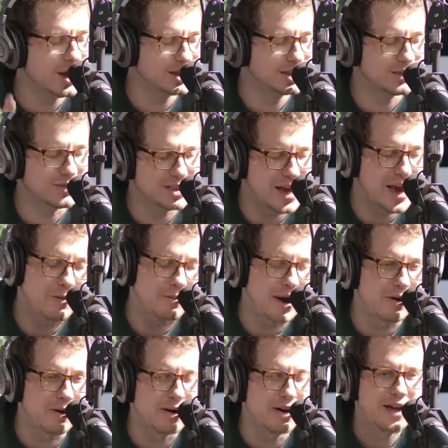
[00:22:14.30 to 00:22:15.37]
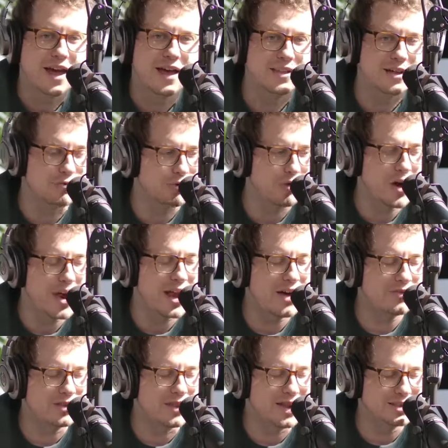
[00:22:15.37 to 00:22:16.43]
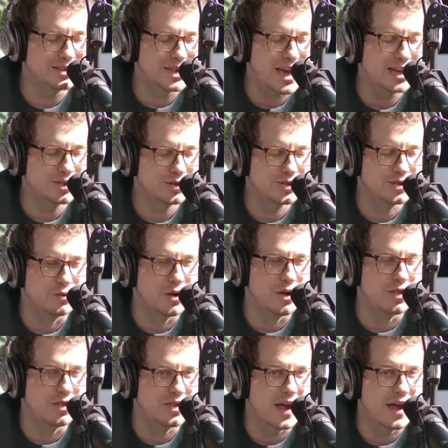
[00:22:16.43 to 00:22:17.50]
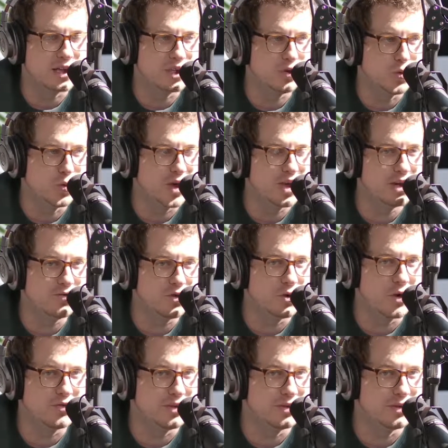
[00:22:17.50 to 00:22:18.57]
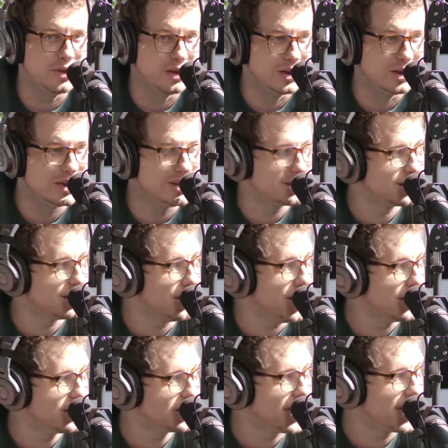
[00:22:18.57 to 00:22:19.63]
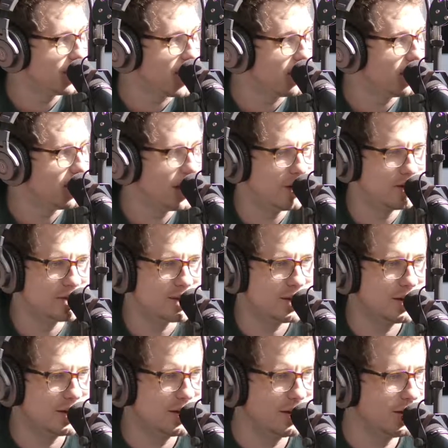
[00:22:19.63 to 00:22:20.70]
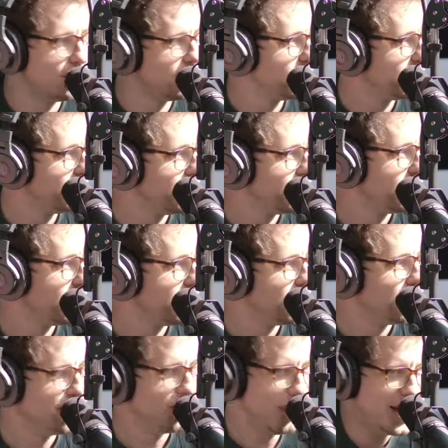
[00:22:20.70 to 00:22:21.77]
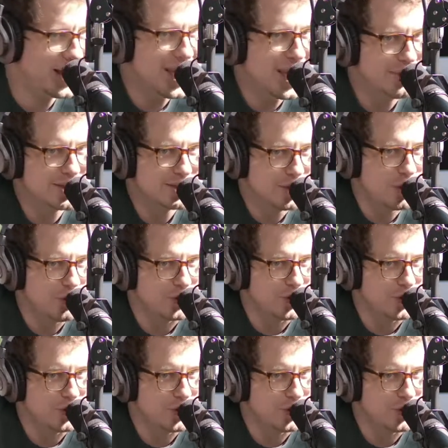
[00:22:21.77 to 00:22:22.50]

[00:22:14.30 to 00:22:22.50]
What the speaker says: of attack power. And then right after that, Zach chose the one that you win if you have the least amount of attack power. And I was like, my game is over.